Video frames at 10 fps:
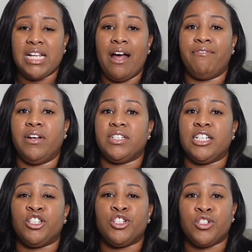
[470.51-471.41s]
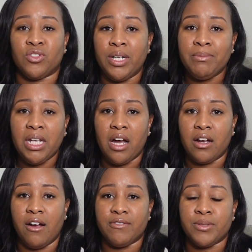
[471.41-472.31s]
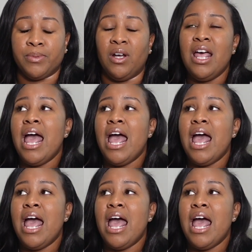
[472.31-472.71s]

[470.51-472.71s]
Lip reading: I felt extremely uncomfortable